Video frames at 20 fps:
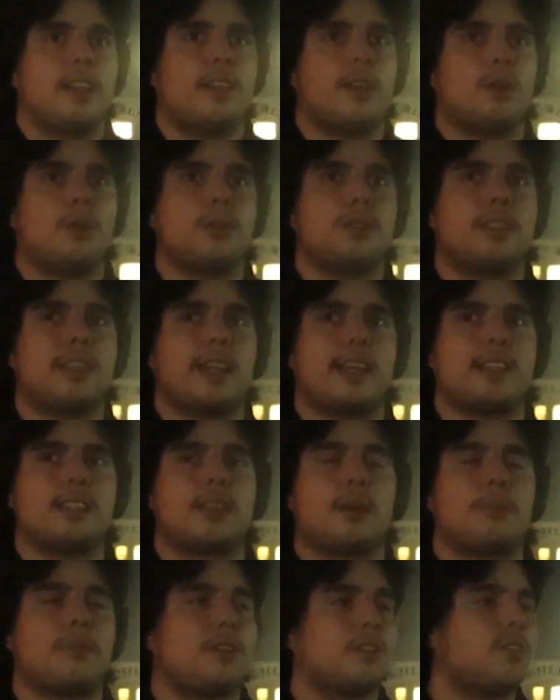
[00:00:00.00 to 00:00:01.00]
there's like
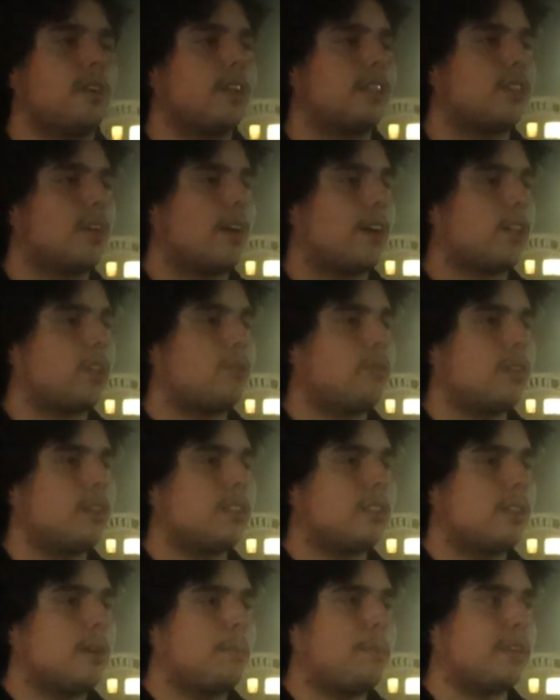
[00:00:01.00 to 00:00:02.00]
something trying to talk to
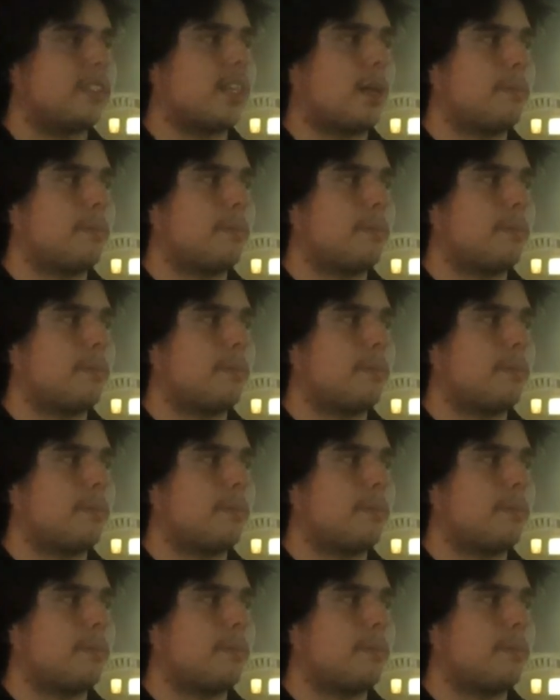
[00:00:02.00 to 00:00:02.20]
us, but mm -hmm.